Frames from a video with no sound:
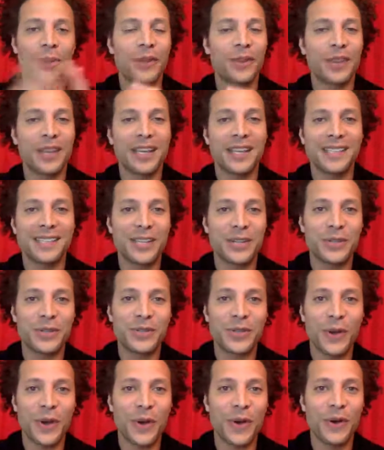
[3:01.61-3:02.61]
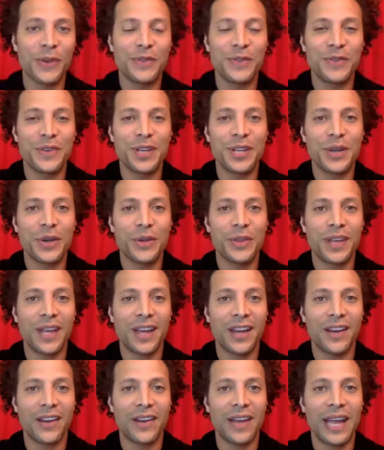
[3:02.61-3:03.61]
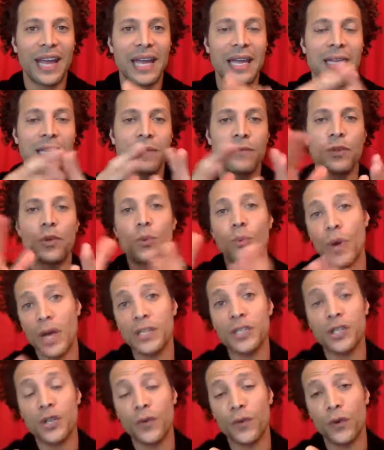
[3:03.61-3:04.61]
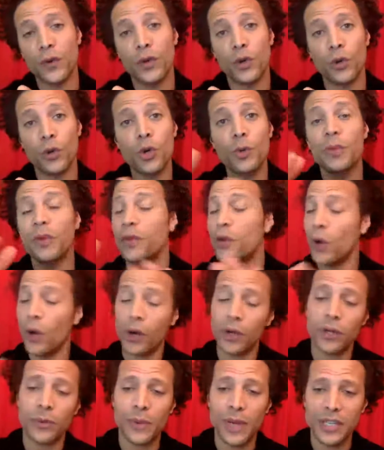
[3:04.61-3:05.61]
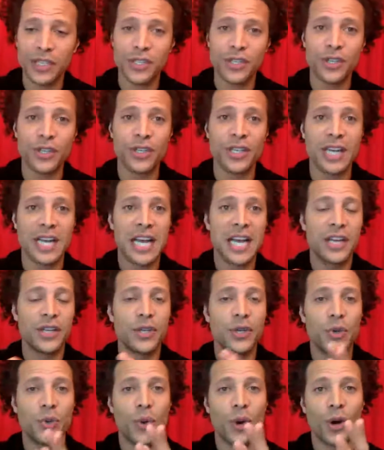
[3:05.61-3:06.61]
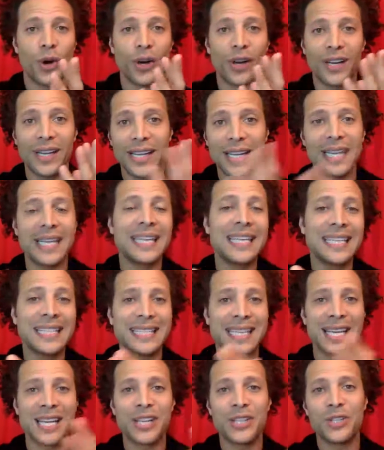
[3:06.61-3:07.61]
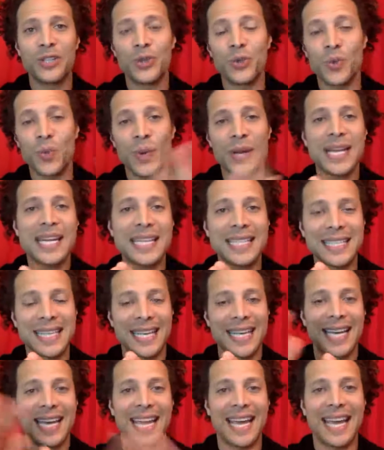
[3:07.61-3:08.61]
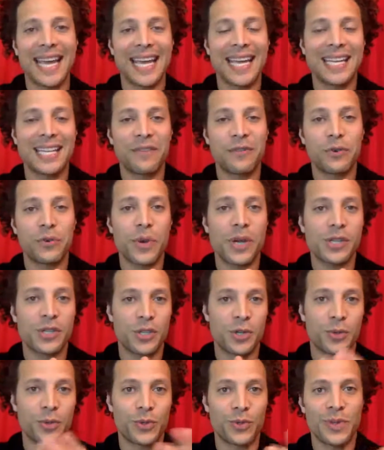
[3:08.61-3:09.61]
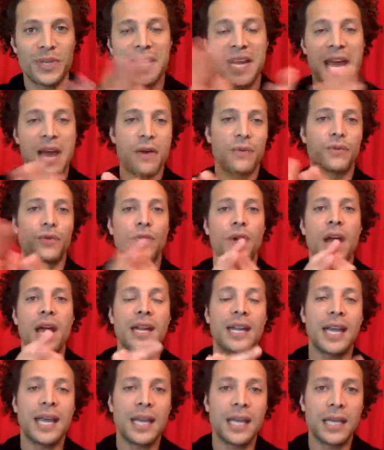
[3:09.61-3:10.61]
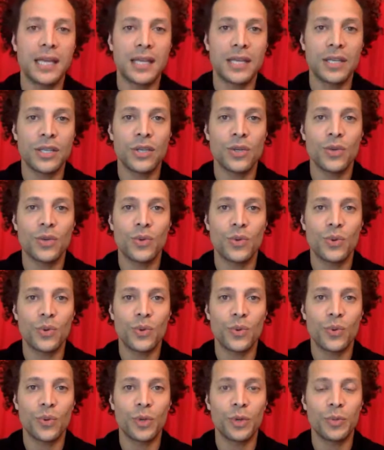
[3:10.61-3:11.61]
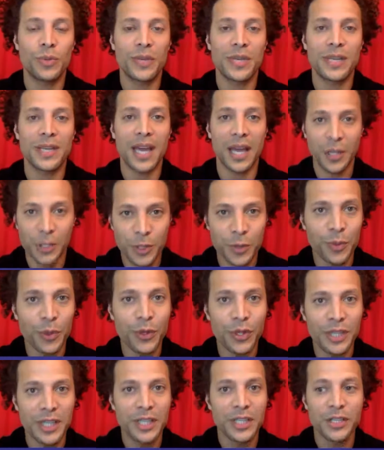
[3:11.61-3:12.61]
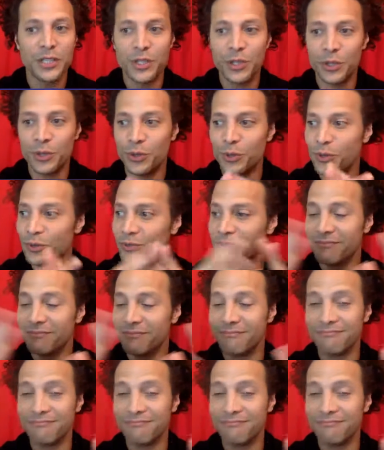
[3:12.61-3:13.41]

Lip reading: the things that you saw on the video there. And if you register for the group, if you're already registered, you are in it to win it. And if you register between now and Friday, you will be eligible to